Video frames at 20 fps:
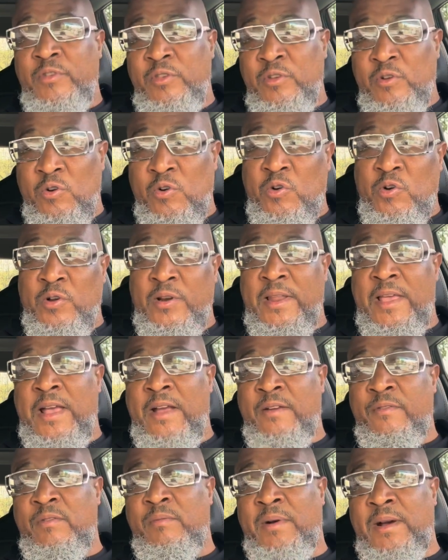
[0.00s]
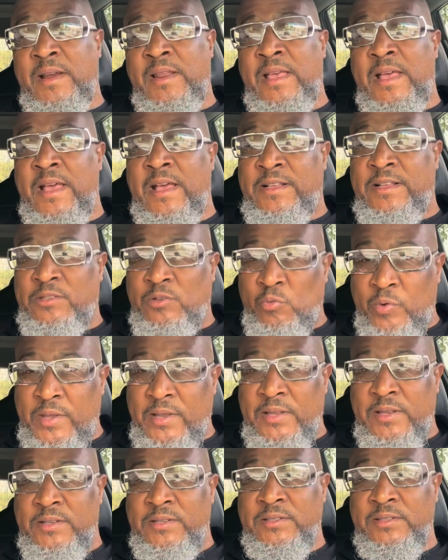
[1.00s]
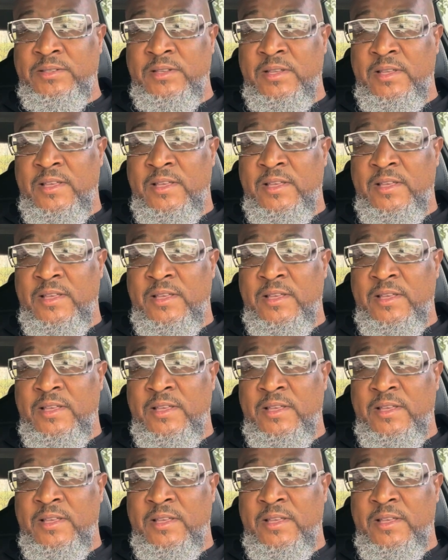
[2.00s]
you're on, everybody has a weakness.